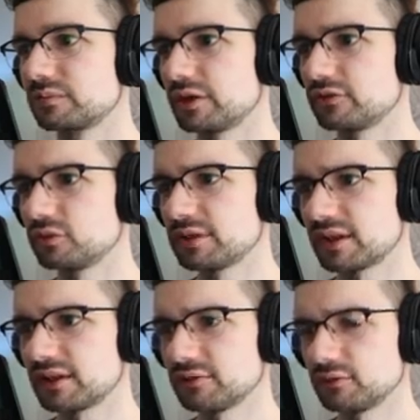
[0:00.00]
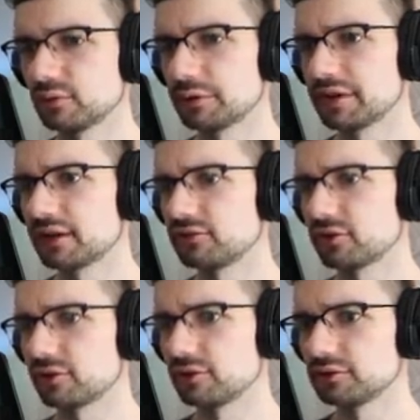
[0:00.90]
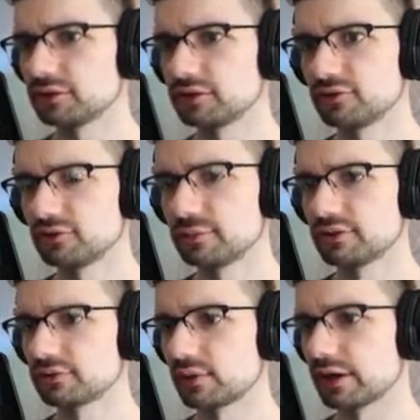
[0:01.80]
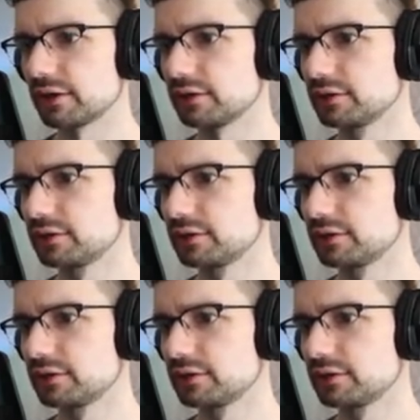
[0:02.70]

Assuming that is who wrote that journal. Could have just been a squatter.